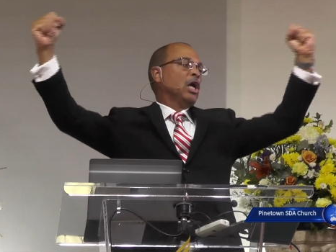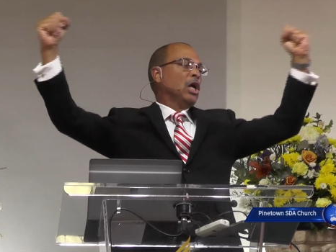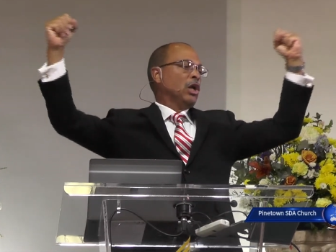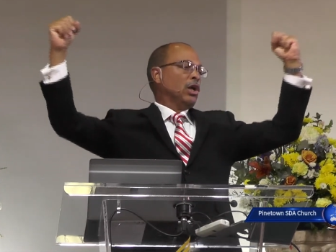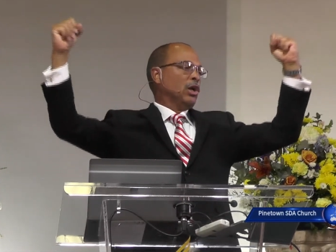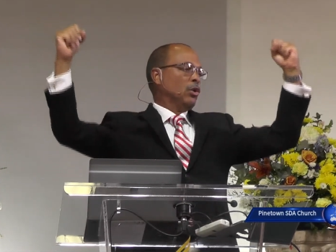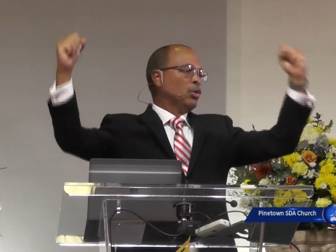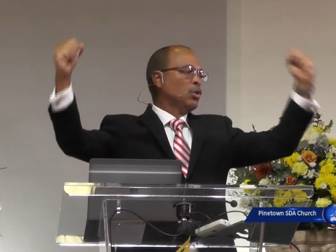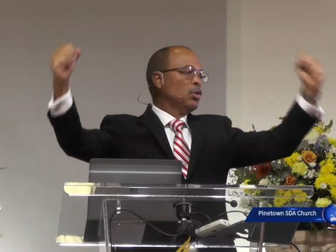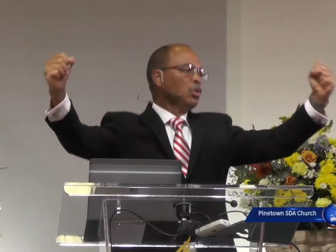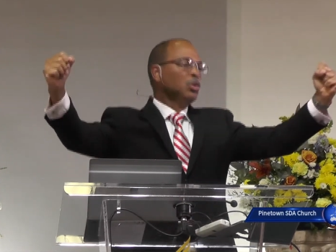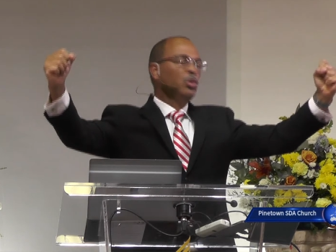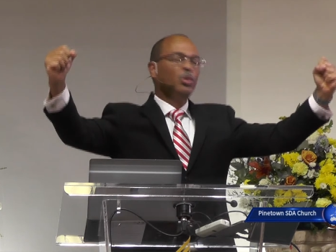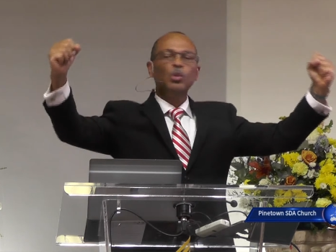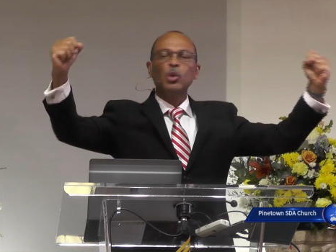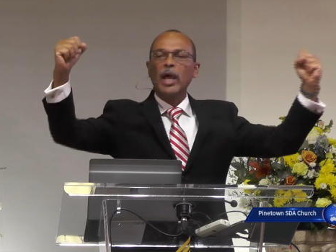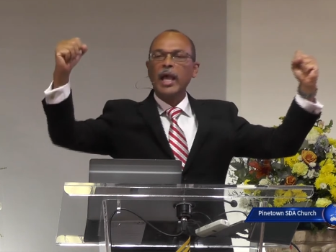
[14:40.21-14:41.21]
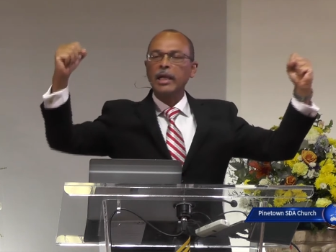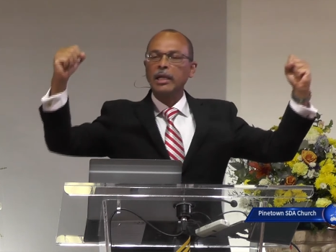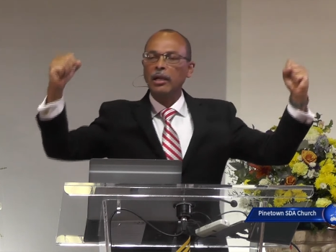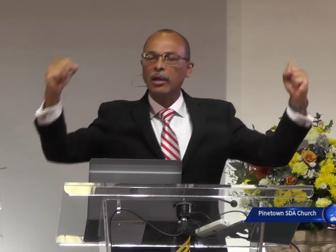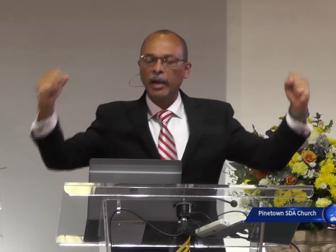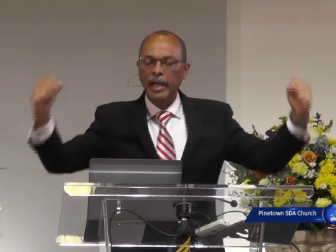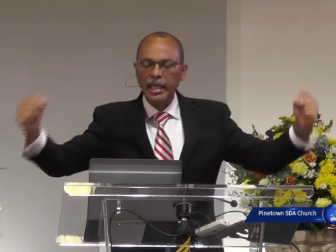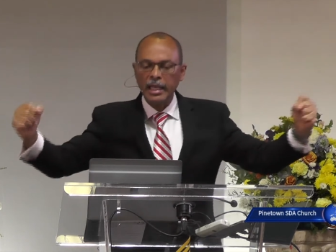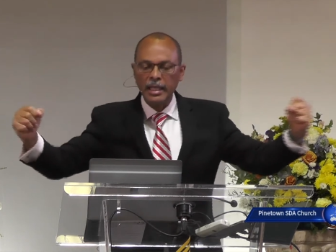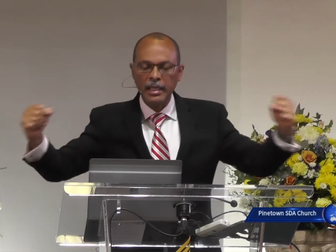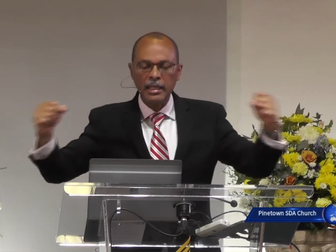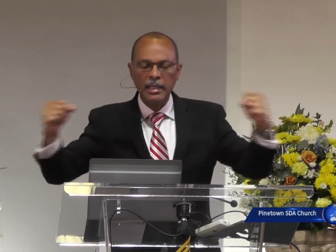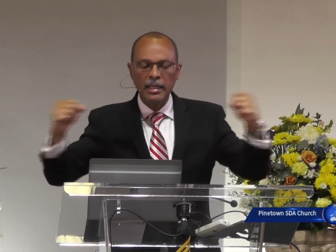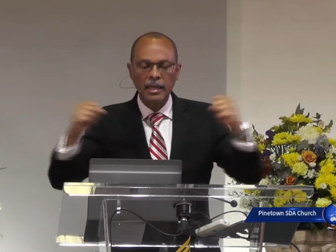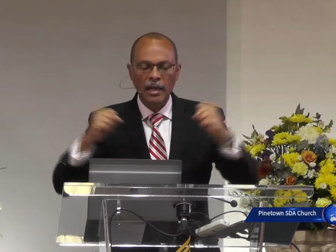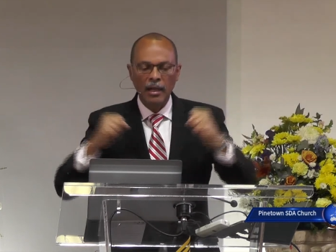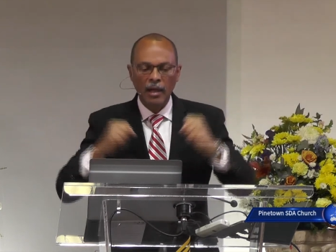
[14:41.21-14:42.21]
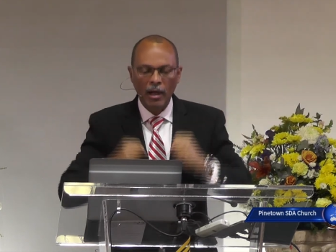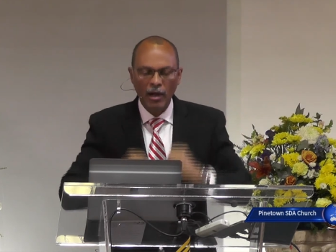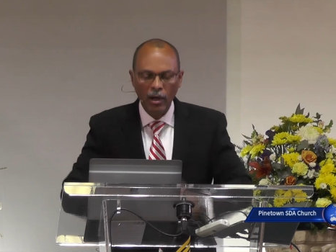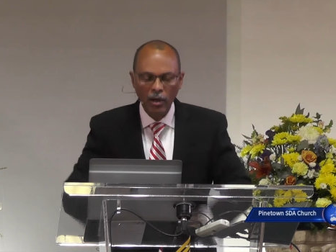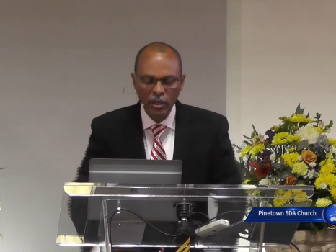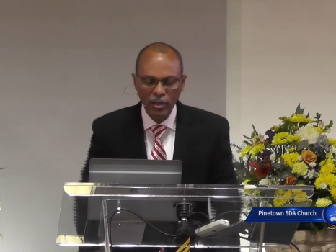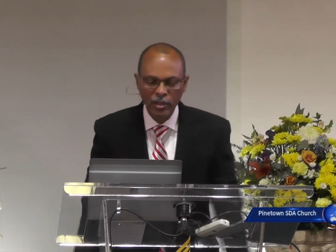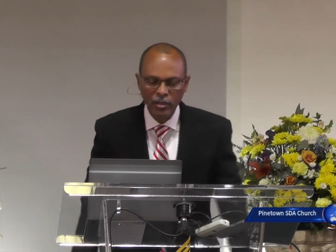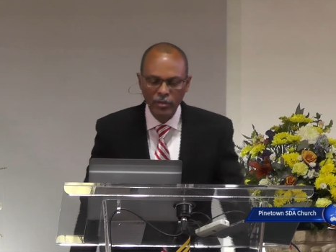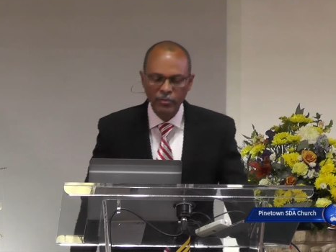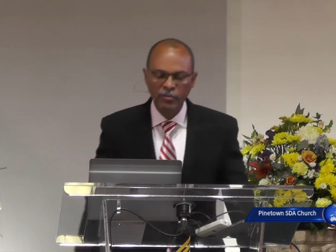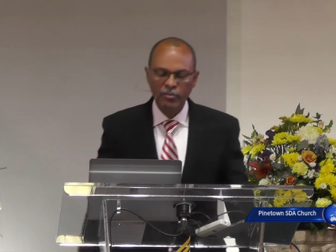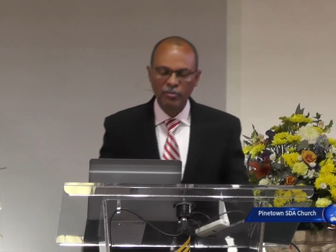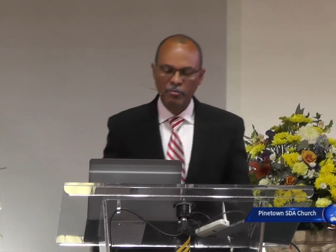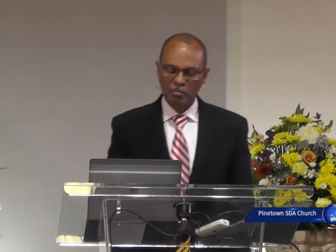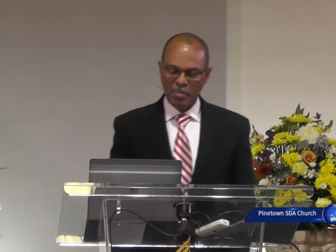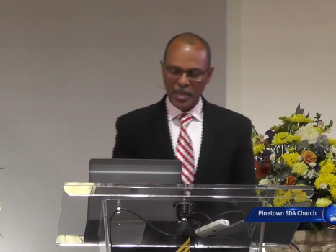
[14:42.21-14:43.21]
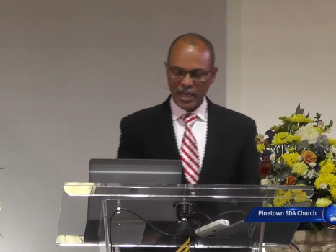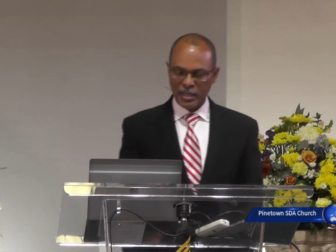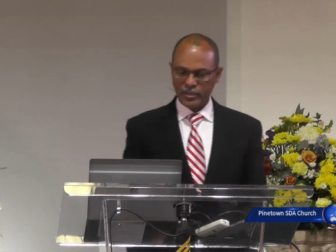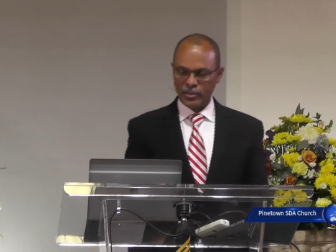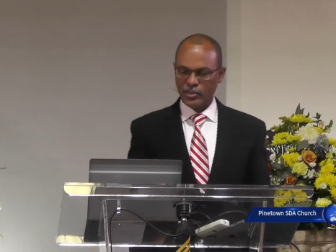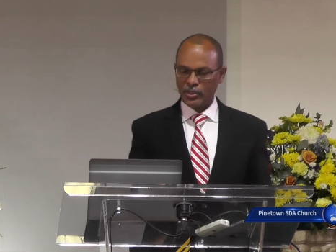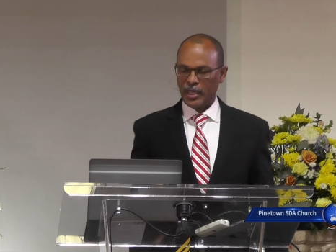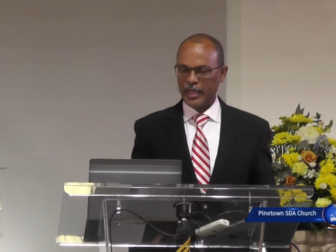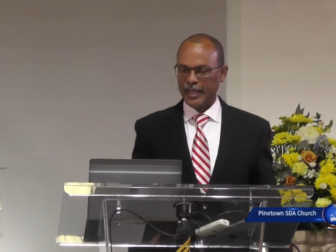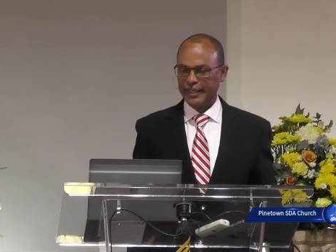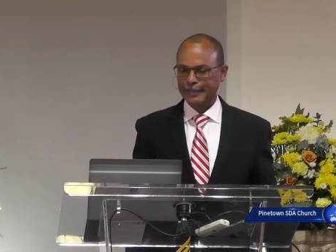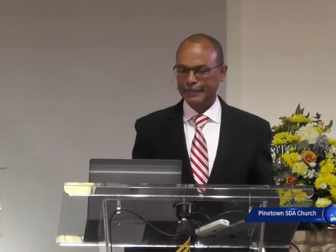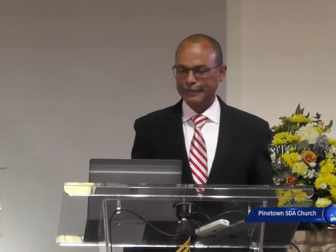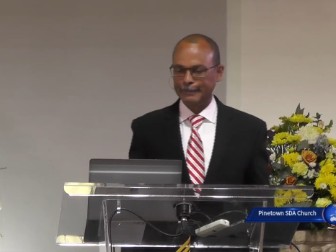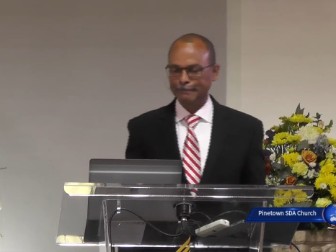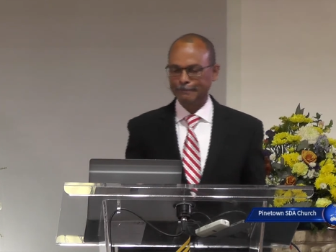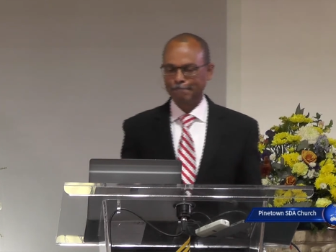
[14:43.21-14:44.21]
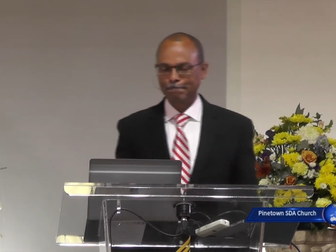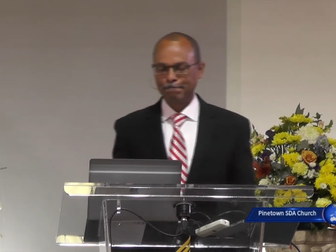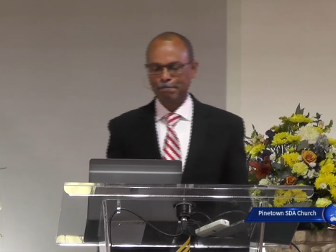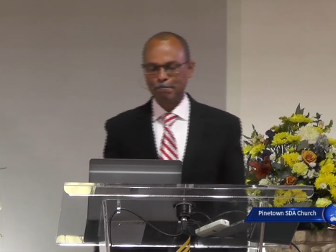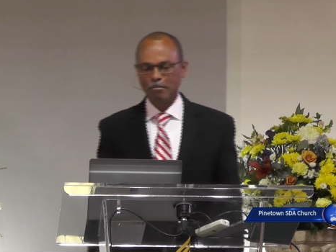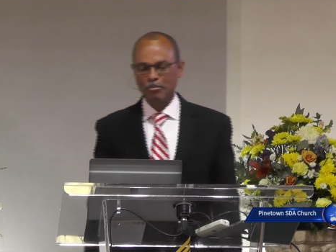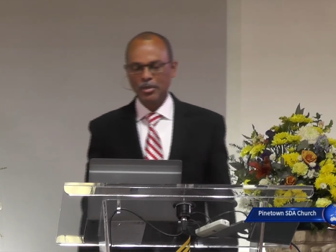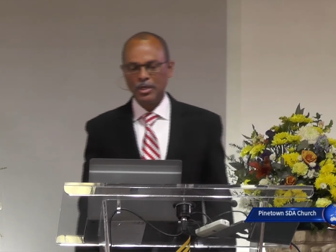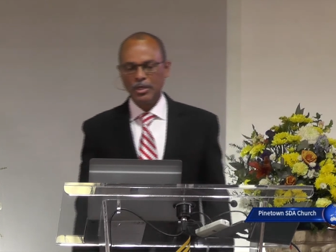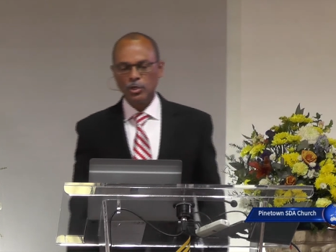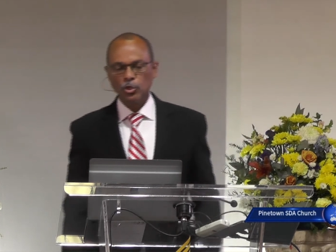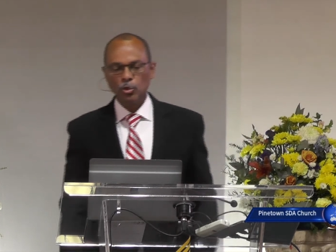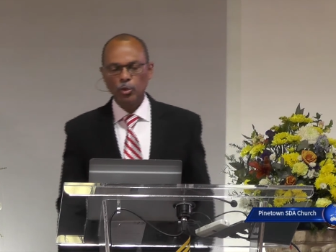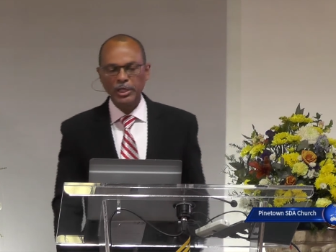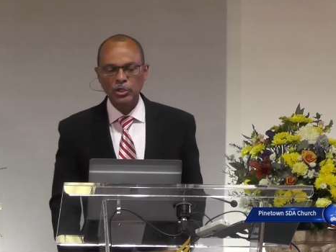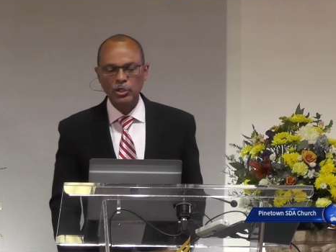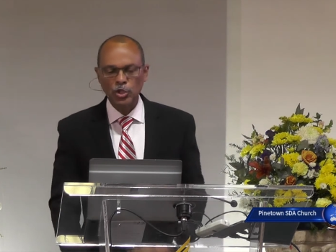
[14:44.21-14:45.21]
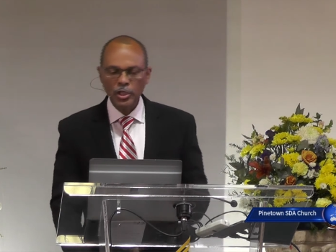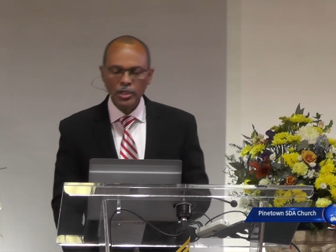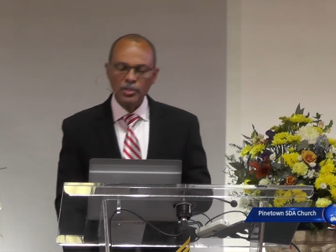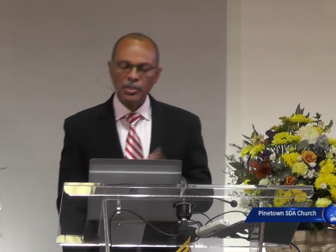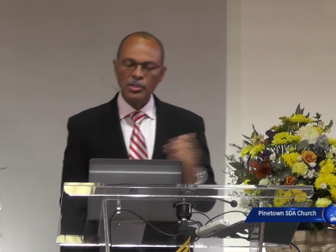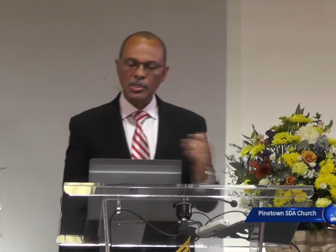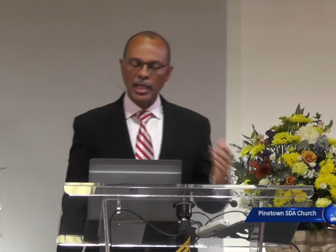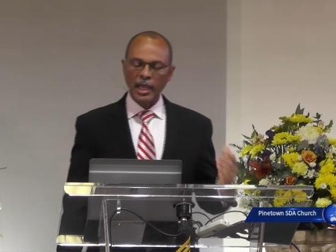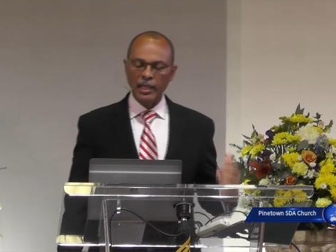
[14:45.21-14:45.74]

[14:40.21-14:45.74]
rule and reign of Palestine. So when Jesus gets to